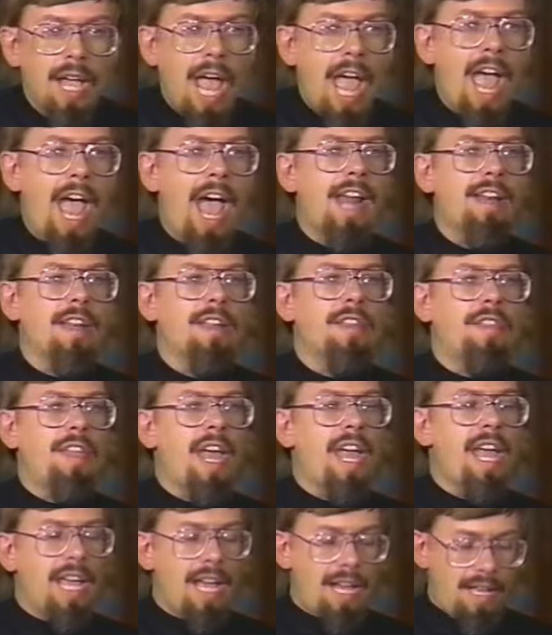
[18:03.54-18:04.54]
And
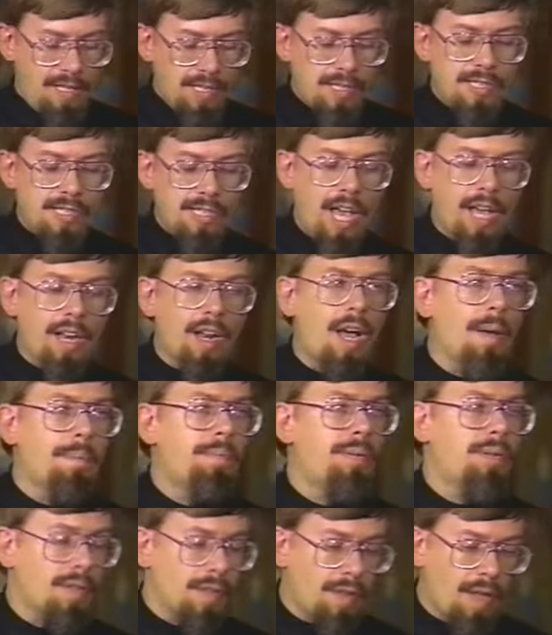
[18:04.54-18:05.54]
they
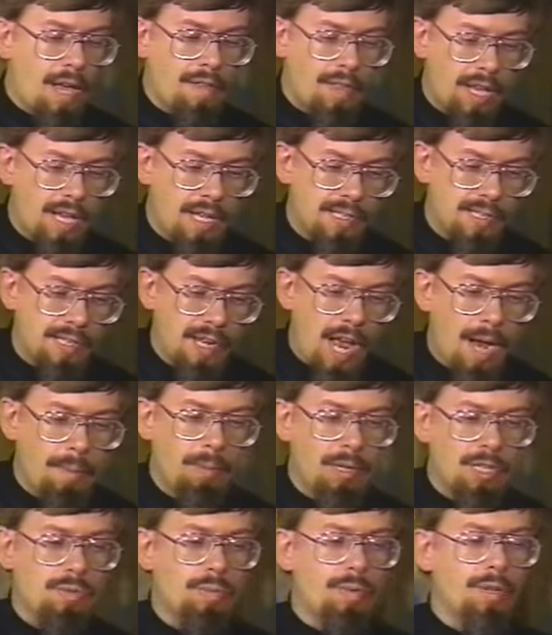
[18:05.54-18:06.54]

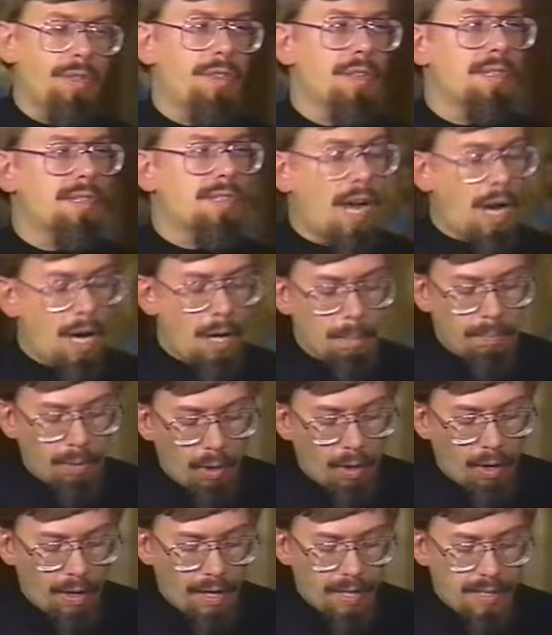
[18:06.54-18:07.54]
established with the Tsar
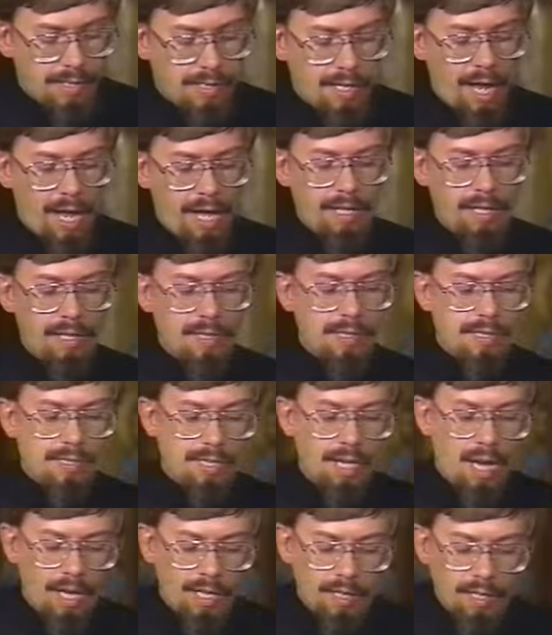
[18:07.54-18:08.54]
Boris and his
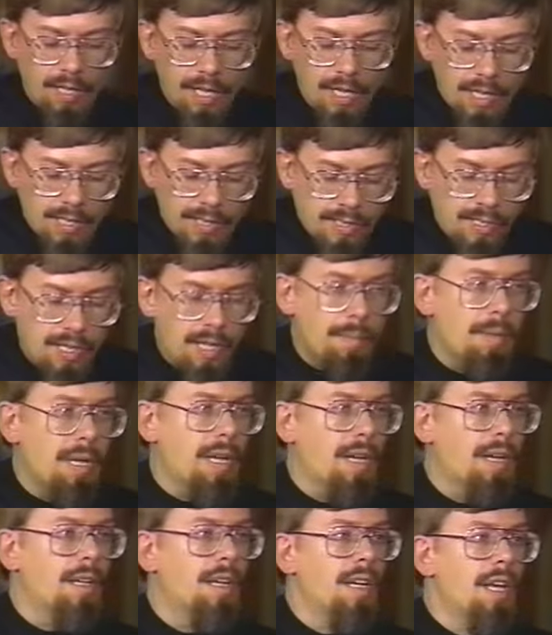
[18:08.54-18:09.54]
son
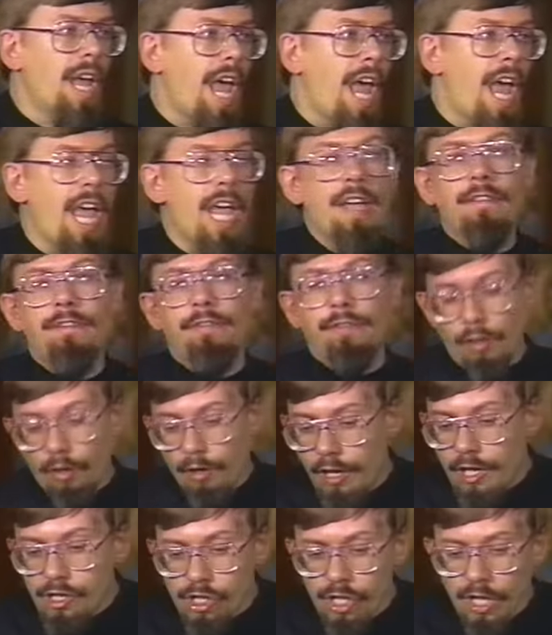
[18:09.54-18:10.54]
Simeon a
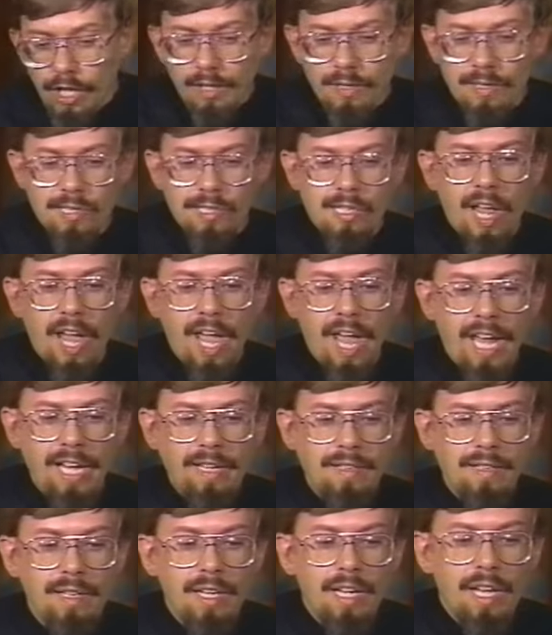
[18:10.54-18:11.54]
flourishing
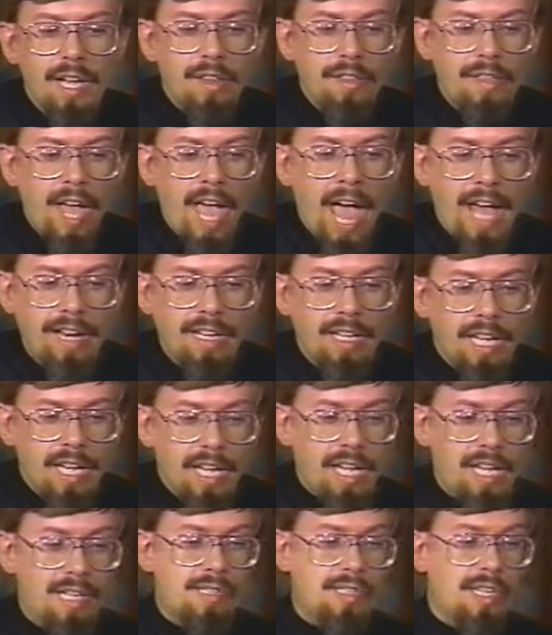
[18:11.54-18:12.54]
state that
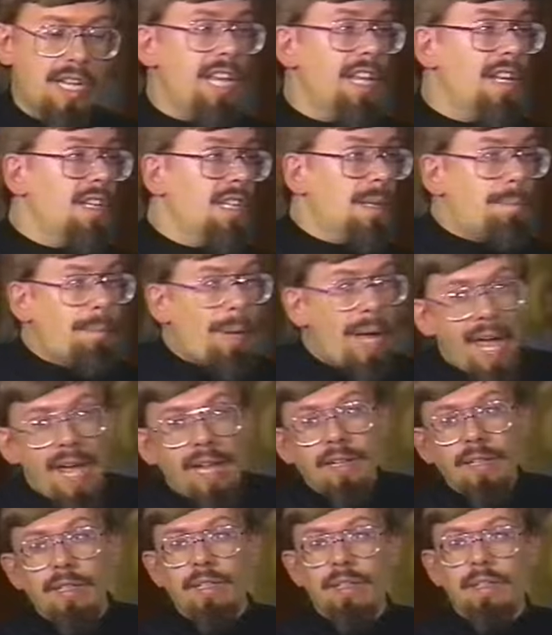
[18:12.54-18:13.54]
is
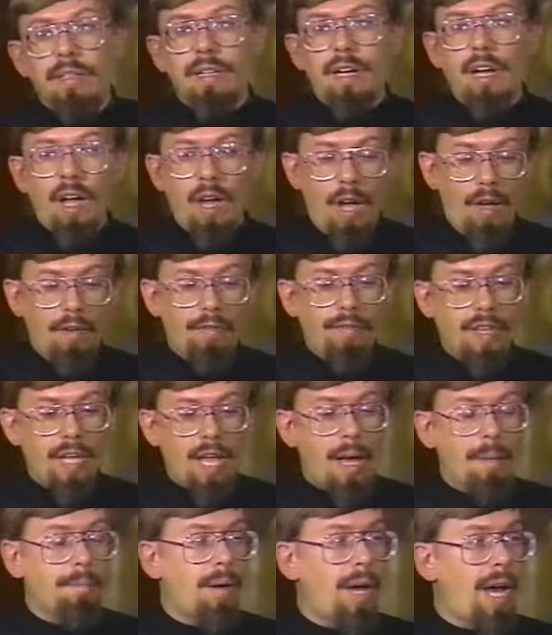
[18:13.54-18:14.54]
independent of
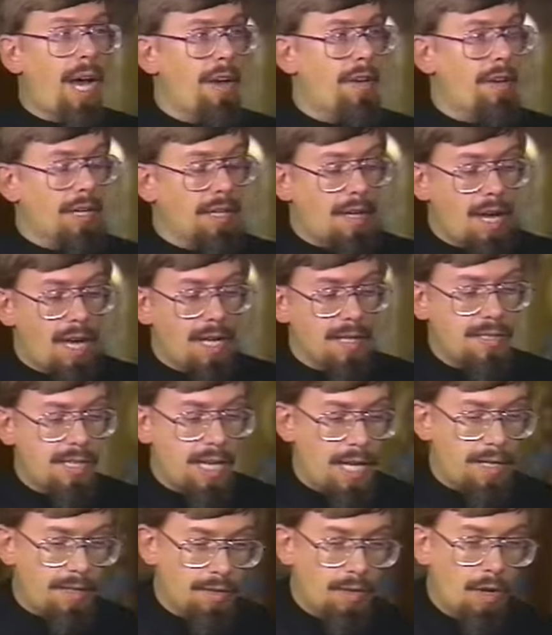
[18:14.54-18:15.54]
the empire in
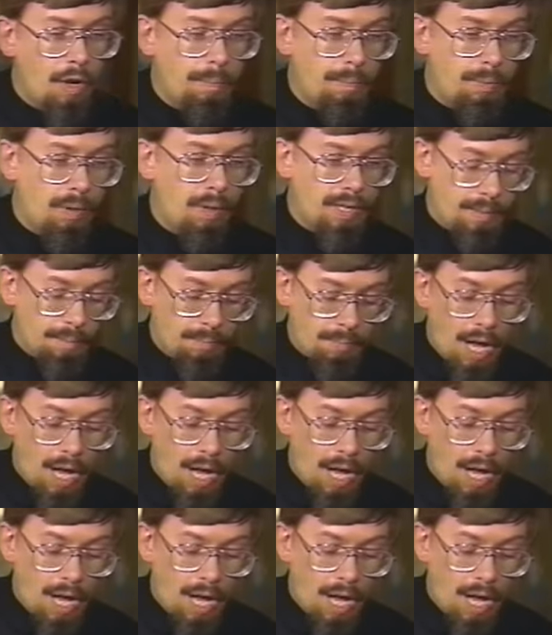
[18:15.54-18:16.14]
Constantinople.